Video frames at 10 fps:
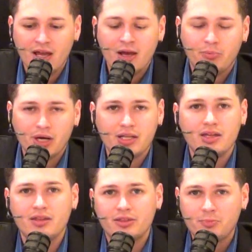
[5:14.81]
But
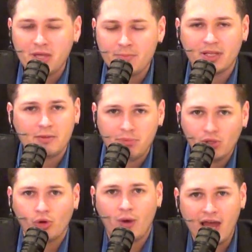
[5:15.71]
it, the people like Bill
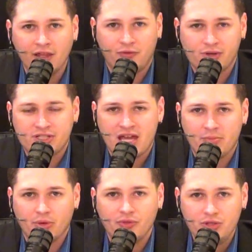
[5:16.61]
O'Reilly, for
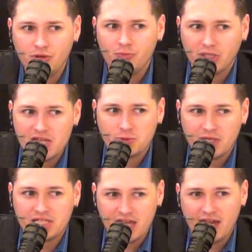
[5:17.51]
example, the dude believes what
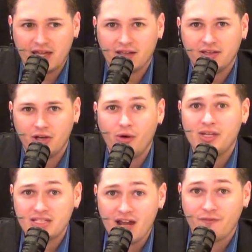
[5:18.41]
he's saying, you know, and
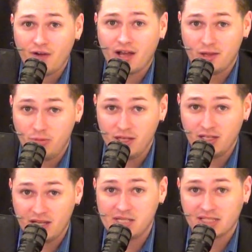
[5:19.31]
he's got a fucking
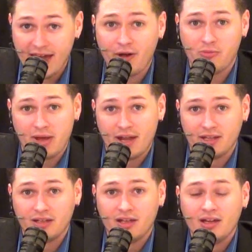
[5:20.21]
opinion and he's loud about it.
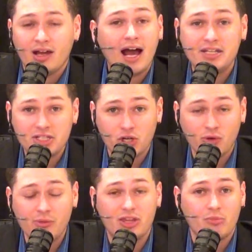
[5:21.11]
I
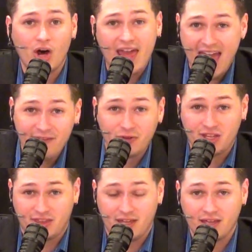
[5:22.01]
disagree with him on
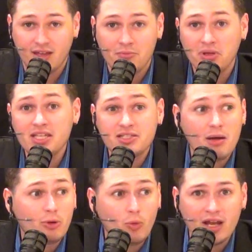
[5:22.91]
everything, but he's
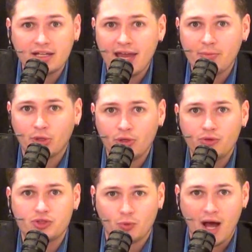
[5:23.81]
number one in cable
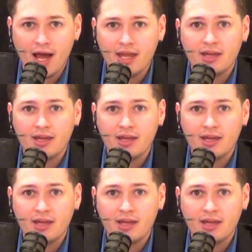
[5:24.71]
news. Why?